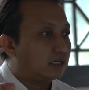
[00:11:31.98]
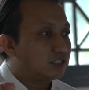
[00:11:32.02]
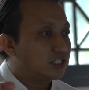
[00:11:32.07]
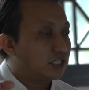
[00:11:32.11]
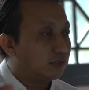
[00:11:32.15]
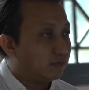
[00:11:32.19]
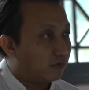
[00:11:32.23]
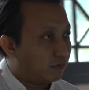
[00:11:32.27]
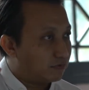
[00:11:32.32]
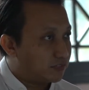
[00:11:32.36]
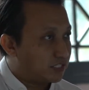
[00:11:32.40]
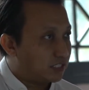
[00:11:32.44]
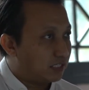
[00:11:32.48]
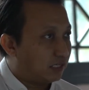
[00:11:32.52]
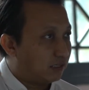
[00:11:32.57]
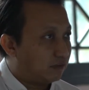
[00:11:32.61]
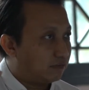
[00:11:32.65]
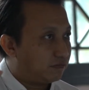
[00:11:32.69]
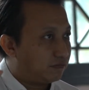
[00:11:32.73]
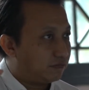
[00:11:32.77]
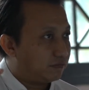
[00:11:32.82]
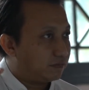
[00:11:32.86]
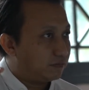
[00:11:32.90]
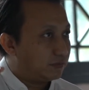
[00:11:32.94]
chief of
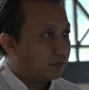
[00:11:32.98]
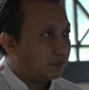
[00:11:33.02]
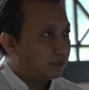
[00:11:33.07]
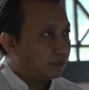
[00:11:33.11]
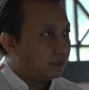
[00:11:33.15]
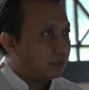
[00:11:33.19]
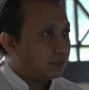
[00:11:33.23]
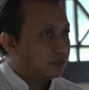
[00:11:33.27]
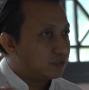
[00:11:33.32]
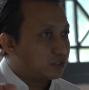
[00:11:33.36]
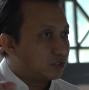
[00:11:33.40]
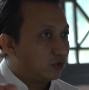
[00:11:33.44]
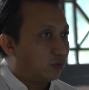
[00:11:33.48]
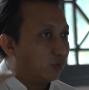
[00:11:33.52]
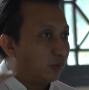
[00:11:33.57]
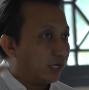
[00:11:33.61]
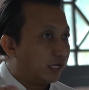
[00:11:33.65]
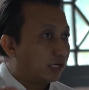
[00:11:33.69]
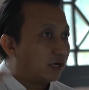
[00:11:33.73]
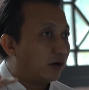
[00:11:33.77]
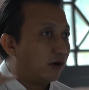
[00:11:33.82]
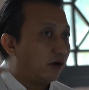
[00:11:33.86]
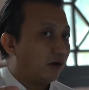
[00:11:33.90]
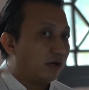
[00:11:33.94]
staff. So
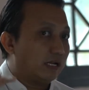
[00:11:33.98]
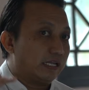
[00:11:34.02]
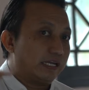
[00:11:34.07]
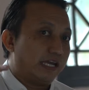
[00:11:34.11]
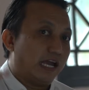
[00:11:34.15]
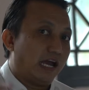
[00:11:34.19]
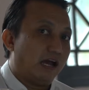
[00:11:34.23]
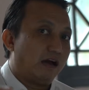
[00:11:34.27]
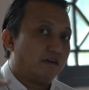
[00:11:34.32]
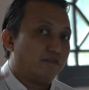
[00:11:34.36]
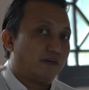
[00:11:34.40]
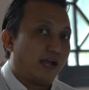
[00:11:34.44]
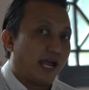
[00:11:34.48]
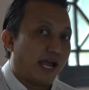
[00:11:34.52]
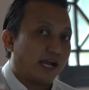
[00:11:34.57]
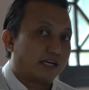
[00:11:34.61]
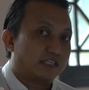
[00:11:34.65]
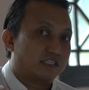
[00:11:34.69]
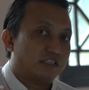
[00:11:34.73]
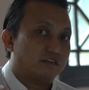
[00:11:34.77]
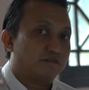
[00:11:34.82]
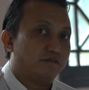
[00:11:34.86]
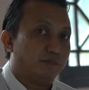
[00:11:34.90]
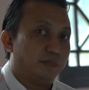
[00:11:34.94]
we currently have
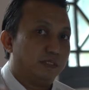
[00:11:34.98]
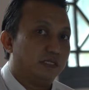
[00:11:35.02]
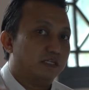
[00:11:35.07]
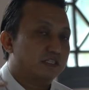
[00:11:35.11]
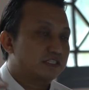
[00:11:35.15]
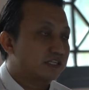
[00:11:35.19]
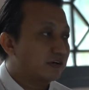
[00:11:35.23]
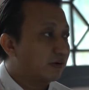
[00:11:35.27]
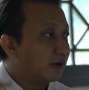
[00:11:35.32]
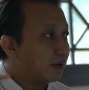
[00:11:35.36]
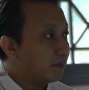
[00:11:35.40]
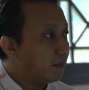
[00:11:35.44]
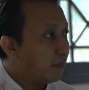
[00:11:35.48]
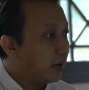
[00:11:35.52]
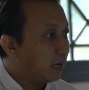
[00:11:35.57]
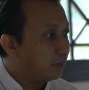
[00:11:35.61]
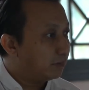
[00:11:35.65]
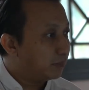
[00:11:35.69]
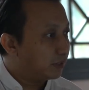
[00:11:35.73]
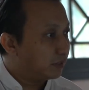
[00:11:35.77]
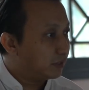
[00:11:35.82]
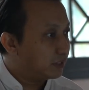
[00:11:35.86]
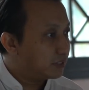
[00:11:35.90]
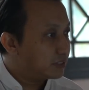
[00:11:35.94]
active military
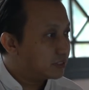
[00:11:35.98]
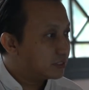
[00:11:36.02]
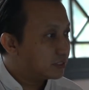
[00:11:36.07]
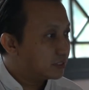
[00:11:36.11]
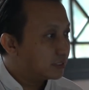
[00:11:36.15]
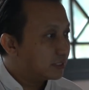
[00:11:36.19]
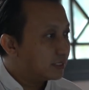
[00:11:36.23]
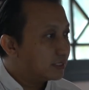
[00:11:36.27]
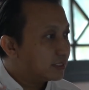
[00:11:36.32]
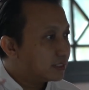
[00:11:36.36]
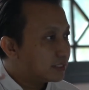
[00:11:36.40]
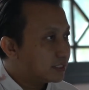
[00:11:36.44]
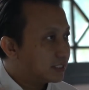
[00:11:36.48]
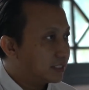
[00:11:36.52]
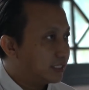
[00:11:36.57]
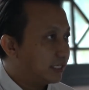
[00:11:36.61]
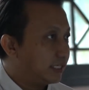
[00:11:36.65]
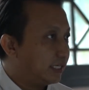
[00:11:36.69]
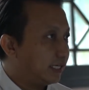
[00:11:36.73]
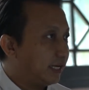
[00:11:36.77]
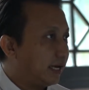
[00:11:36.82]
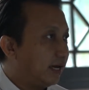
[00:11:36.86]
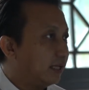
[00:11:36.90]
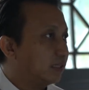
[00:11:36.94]
members
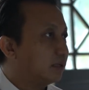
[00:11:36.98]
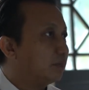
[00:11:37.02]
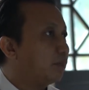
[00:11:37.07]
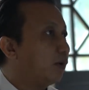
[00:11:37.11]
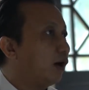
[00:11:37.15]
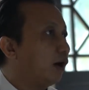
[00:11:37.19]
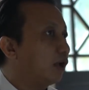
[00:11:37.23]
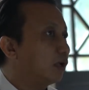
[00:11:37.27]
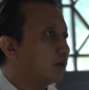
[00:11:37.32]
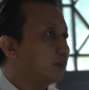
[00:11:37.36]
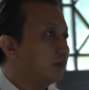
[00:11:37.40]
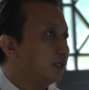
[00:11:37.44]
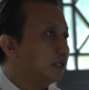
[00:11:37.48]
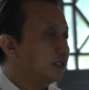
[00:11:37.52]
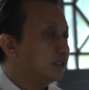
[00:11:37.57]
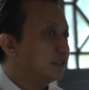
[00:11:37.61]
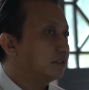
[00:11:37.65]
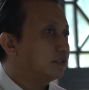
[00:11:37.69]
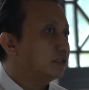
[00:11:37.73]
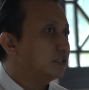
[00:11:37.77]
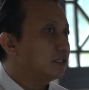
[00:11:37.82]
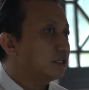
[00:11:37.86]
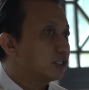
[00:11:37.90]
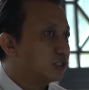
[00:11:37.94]
sitting at the
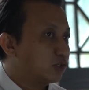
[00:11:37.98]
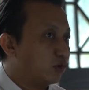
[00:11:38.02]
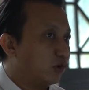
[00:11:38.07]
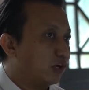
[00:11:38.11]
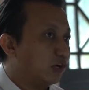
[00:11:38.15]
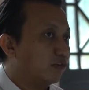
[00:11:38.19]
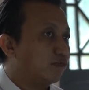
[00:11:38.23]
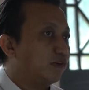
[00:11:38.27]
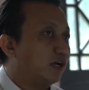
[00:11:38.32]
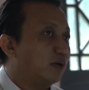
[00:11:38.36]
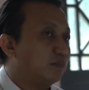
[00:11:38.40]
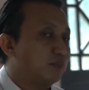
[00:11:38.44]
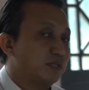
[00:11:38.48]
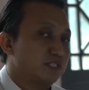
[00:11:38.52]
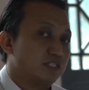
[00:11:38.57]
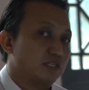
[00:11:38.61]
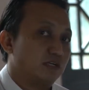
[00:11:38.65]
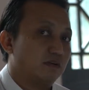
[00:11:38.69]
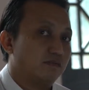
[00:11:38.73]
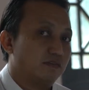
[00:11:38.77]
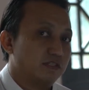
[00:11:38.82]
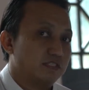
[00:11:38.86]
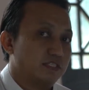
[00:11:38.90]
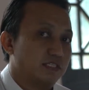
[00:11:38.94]
parliament.
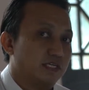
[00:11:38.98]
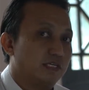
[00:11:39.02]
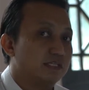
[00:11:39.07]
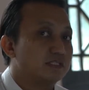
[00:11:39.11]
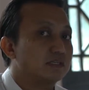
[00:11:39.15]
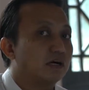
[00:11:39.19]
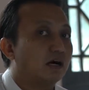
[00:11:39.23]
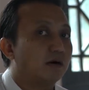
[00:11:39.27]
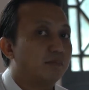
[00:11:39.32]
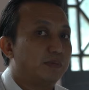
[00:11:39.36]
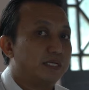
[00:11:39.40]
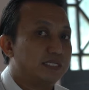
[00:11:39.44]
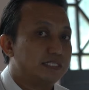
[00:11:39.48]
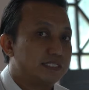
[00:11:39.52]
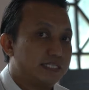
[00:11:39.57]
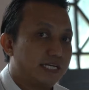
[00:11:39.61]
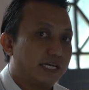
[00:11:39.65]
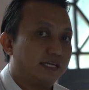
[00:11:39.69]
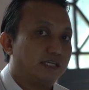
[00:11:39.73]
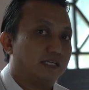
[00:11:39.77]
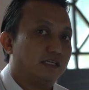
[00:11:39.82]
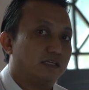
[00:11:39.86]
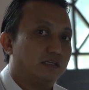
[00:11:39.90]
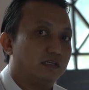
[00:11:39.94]
25% of the seats are being
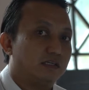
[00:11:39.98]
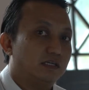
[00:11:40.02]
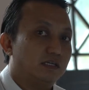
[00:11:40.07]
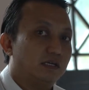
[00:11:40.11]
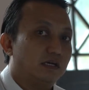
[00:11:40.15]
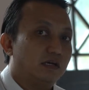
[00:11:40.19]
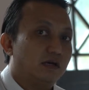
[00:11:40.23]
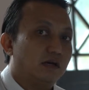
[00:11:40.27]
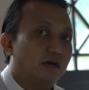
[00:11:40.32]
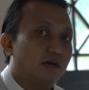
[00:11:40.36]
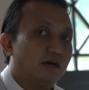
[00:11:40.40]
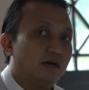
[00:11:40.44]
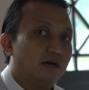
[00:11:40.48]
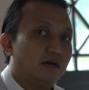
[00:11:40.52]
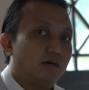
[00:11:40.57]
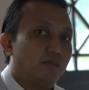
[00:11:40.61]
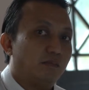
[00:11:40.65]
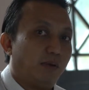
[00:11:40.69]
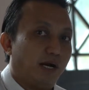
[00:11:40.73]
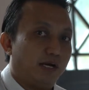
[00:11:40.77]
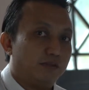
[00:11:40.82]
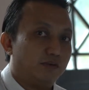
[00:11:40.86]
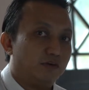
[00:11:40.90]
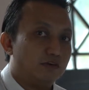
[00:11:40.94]
taken
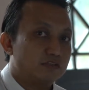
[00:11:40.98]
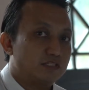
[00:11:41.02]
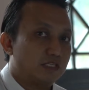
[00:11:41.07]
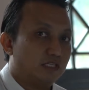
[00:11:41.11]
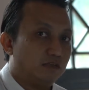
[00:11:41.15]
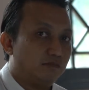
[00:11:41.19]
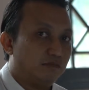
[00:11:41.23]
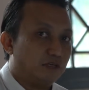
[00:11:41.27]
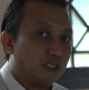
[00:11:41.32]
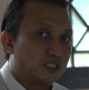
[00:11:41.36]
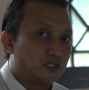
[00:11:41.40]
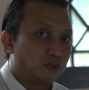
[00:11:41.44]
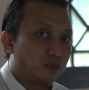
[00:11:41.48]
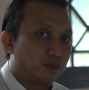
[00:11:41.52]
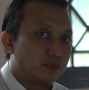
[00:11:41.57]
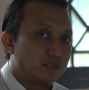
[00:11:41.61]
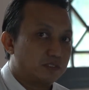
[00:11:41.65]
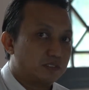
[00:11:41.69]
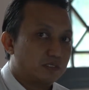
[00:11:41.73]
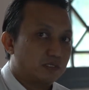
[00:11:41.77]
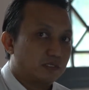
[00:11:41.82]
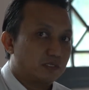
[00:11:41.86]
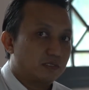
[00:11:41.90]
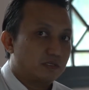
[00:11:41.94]
by those
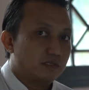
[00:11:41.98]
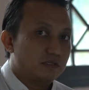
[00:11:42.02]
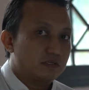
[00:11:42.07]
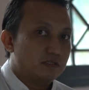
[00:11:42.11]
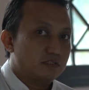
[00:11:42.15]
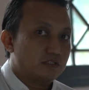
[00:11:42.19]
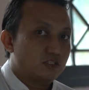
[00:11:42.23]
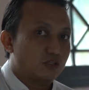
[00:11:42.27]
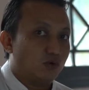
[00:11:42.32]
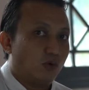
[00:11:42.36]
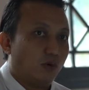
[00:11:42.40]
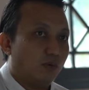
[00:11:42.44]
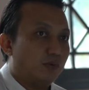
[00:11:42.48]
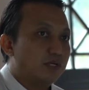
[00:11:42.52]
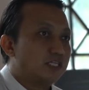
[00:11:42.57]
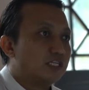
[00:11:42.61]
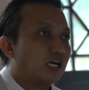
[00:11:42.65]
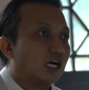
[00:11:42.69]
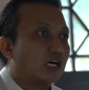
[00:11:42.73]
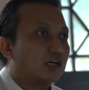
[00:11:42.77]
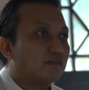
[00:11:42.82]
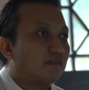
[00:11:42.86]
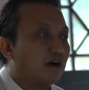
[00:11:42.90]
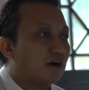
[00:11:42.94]
individuals. So when we
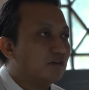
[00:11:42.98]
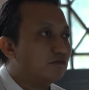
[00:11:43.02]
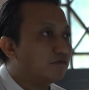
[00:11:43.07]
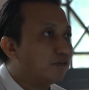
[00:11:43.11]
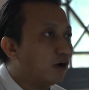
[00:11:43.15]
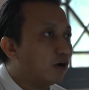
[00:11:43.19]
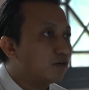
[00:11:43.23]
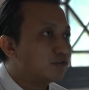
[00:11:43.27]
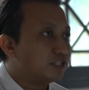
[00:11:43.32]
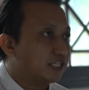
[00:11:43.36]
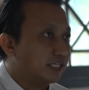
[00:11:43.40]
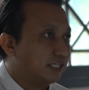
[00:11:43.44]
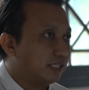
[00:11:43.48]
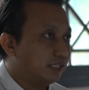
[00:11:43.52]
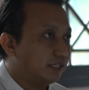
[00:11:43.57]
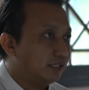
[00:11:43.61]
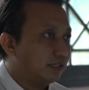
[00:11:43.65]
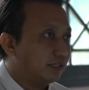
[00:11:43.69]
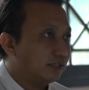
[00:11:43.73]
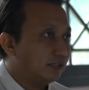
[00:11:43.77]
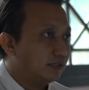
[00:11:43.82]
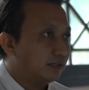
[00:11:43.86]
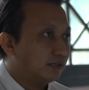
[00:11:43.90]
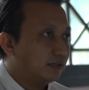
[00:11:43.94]
talk about
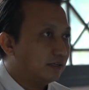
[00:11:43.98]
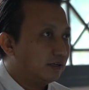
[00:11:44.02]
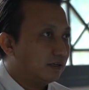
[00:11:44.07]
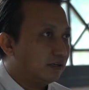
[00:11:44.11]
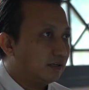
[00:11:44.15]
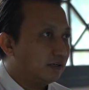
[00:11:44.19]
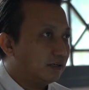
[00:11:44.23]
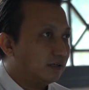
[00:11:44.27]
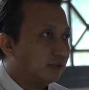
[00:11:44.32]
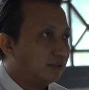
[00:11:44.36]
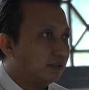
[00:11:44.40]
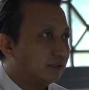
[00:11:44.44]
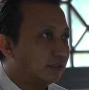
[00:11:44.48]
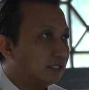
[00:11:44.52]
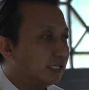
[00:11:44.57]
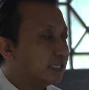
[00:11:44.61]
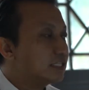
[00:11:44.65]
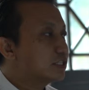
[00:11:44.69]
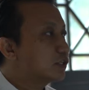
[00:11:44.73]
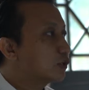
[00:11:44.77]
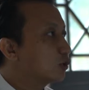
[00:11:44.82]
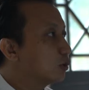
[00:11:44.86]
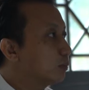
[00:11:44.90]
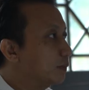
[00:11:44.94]
voting,
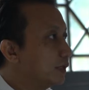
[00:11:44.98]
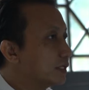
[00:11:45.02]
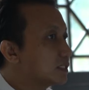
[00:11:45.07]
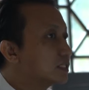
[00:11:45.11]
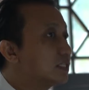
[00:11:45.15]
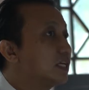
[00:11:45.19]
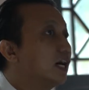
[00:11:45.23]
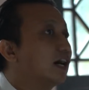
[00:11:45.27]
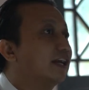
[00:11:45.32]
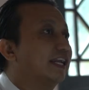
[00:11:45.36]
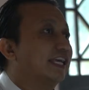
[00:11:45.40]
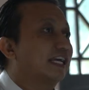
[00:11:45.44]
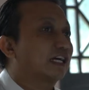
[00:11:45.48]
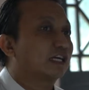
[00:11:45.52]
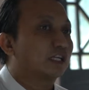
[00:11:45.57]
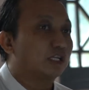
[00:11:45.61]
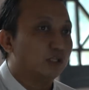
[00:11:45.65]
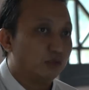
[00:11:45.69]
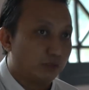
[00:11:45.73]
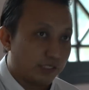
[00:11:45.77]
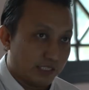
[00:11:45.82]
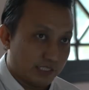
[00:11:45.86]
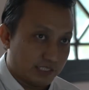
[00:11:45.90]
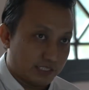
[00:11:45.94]
this group is not
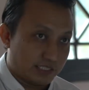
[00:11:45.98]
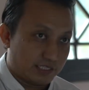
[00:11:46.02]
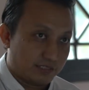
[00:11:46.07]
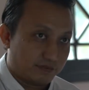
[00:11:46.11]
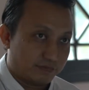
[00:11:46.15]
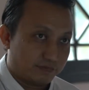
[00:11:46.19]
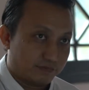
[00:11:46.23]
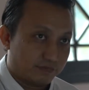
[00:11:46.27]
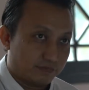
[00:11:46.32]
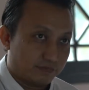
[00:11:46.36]
included